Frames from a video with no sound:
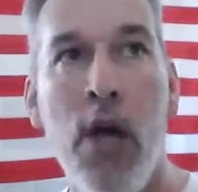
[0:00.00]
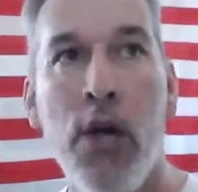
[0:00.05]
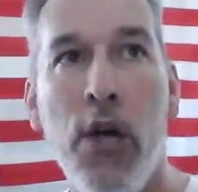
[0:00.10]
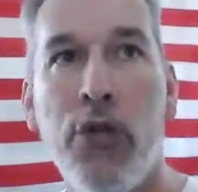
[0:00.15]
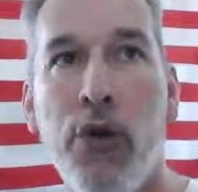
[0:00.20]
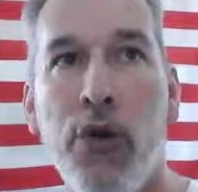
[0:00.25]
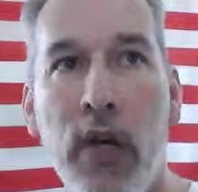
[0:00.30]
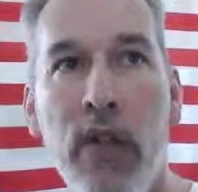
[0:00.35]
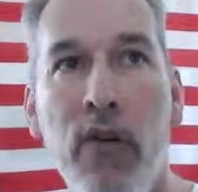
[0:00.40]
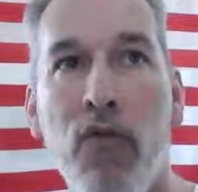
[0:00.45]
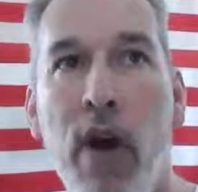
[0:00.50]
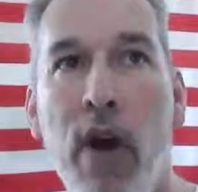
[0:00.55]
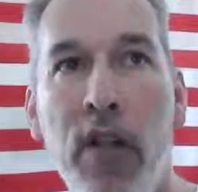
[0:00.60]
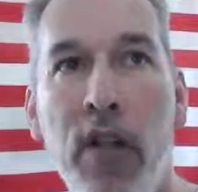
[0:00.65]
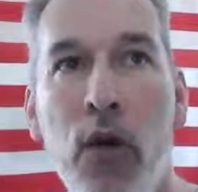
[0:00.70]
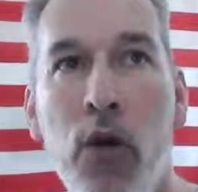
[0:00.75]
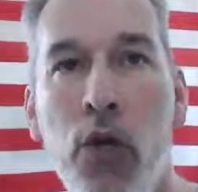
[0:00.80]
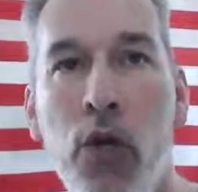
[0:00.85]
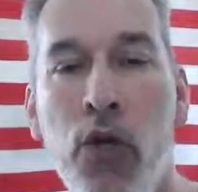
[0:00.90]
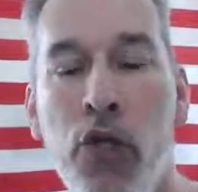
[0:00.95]
During the
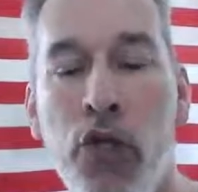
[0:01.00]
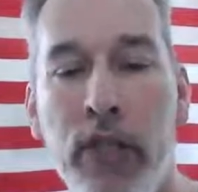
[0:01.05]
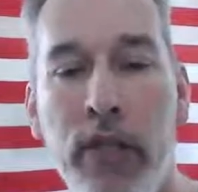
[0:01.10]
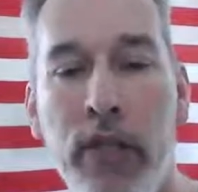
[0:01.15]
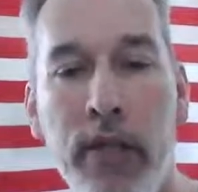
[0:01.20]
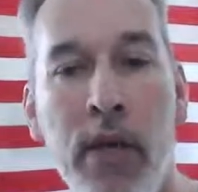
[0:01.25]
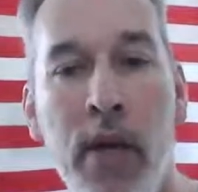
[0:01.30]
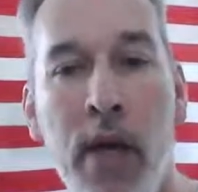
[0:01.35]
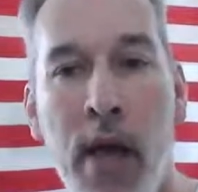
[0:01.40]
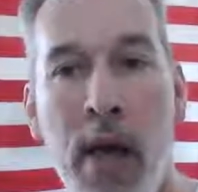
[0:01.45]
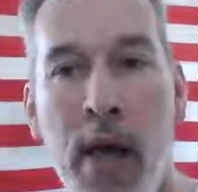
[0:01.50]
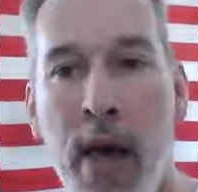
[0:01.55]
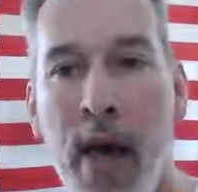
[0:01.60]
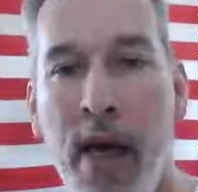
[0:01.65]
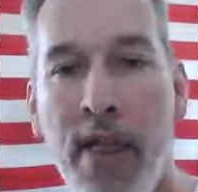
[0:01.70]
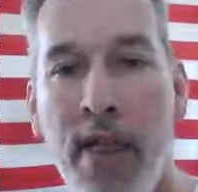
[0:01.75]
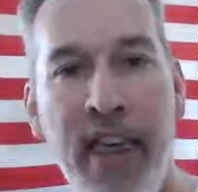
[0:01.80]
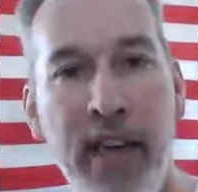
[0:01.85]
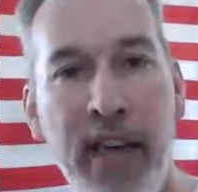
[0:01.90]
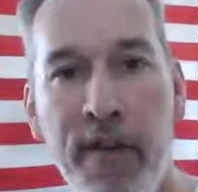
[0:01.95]
Revolution,
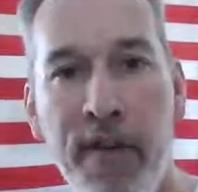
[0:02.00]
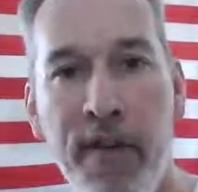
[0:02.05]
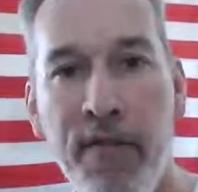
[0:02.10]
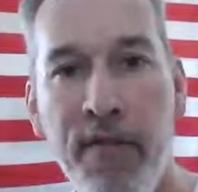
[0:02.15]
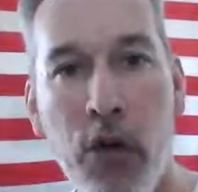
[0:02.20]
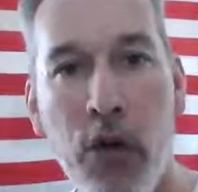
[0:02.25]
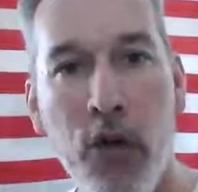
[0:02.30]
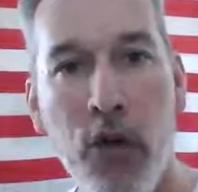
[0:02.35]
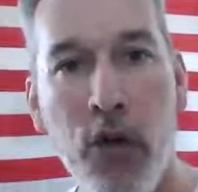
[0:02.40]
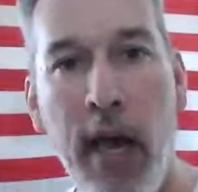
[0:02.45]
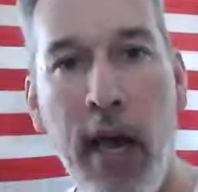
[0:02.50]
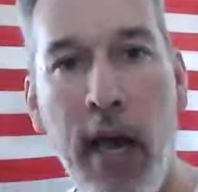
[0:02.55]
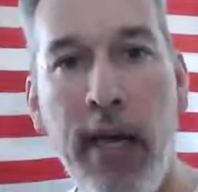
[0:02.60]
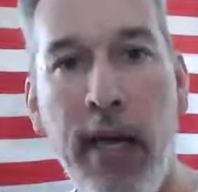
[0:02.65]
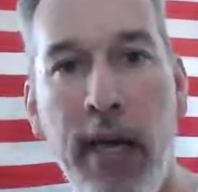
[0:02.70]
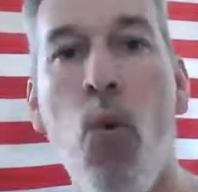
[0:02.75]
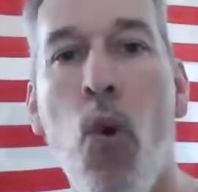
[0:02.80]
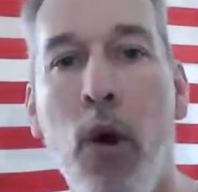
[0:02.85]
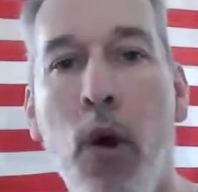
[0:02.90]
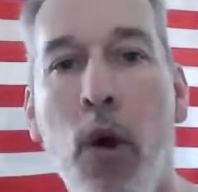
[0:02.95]
think of during
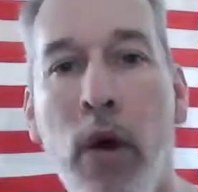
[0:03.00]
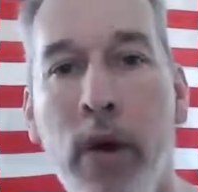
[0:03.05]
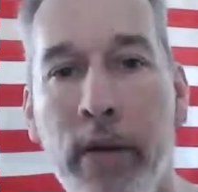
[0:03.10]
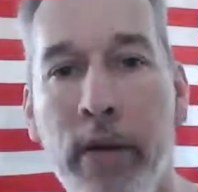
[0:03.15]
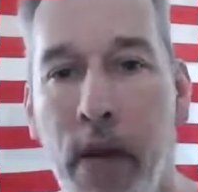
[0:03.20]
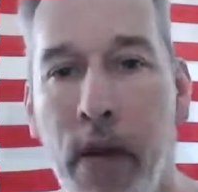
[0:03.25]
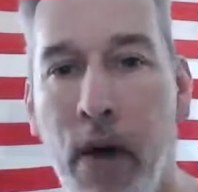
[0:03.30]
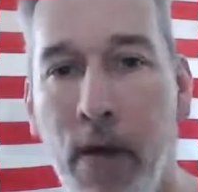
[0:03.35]
any war,